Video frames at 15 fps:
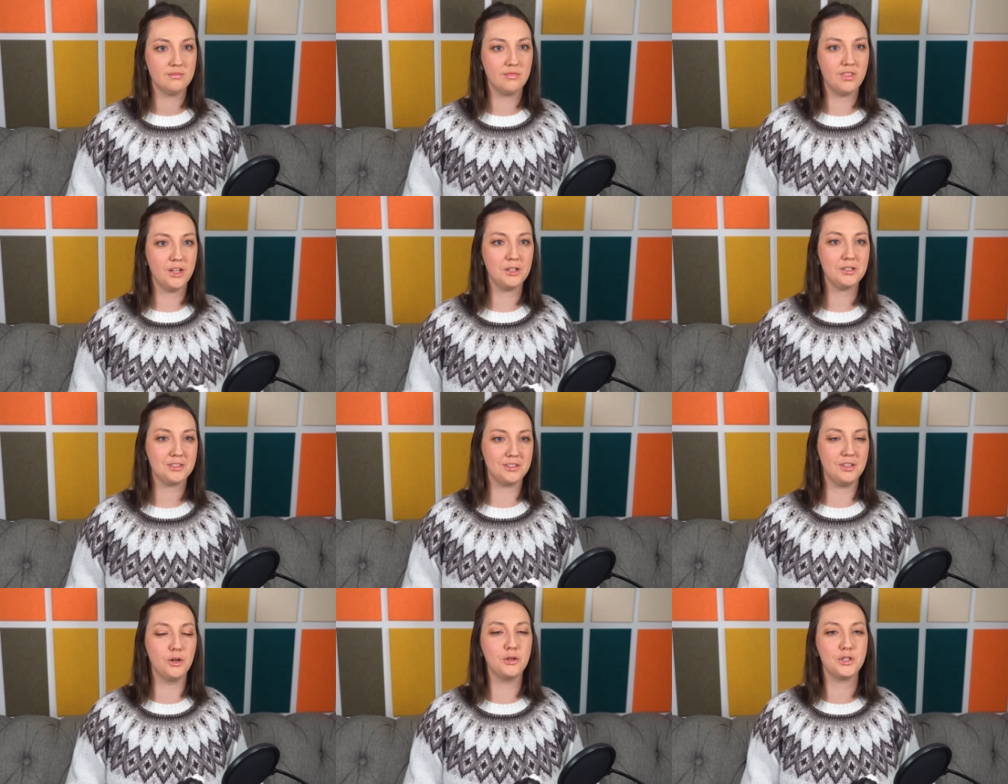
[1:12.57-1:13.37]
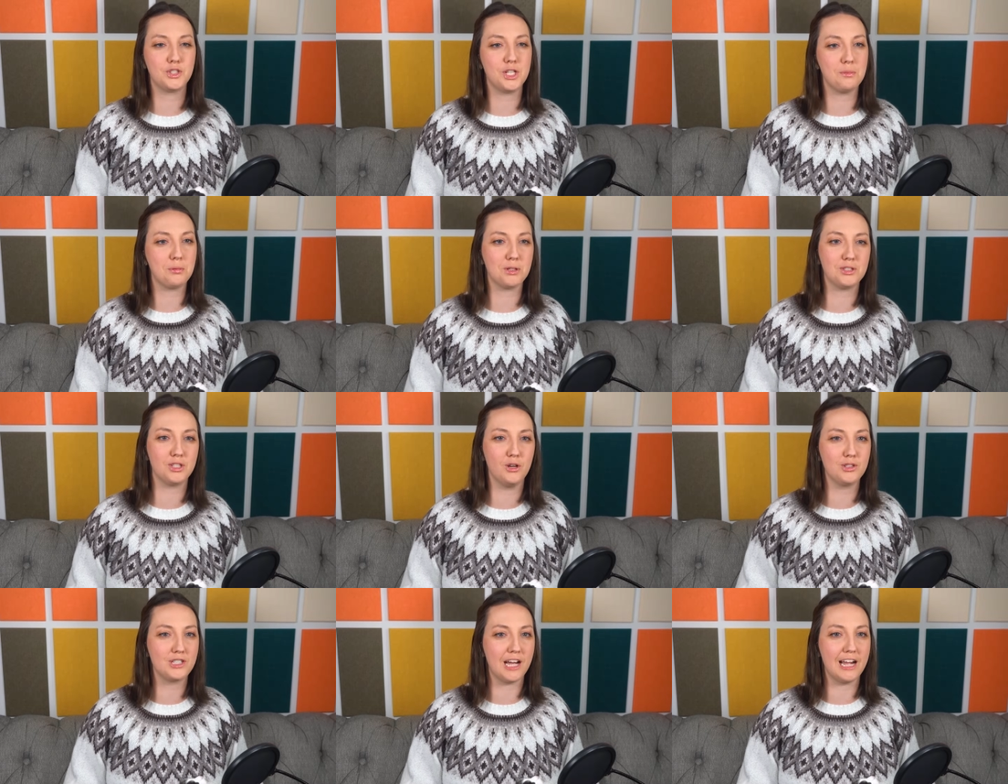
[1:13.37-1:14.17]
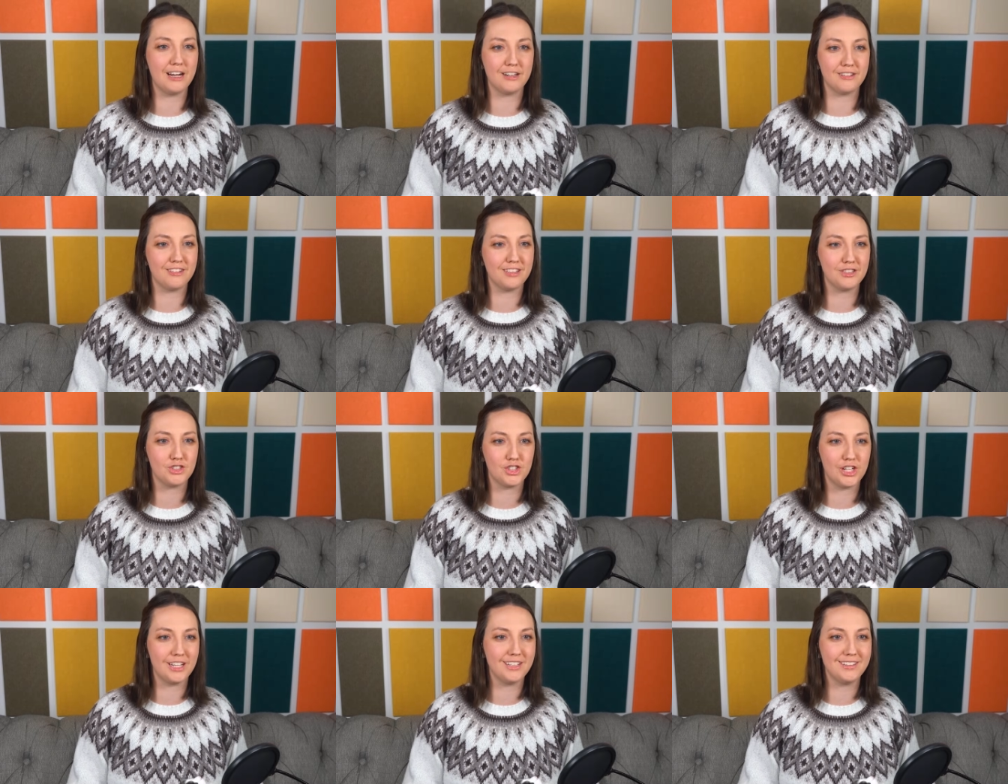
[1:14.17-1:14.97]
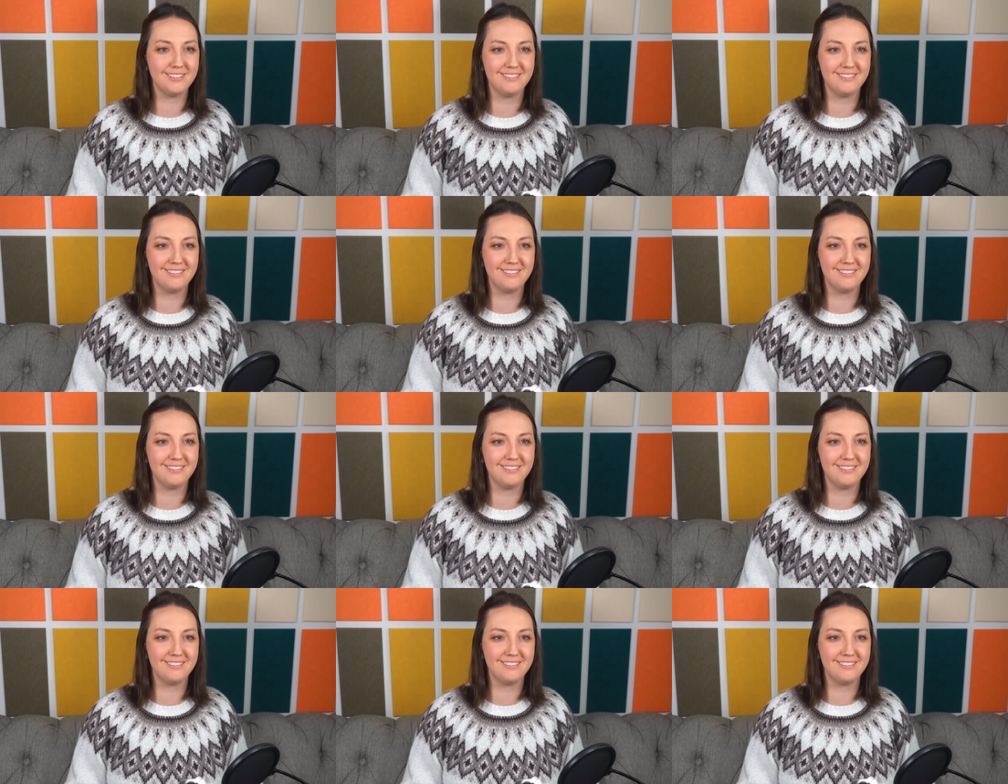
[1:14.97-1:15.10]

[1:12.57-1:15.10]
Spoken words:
Those sheep are so tired of this shit.